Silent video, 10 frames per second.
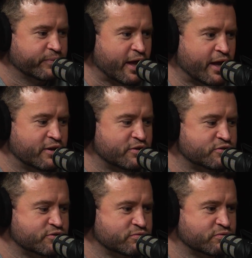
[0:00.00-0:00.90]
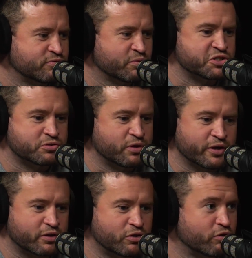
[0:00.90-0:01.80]
And it was just
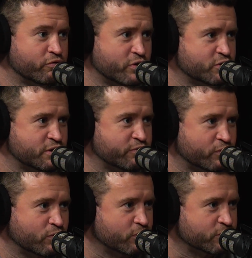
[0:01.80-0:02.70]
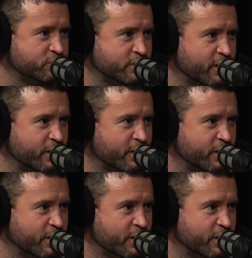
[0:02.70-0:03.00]
like university for crooks, and they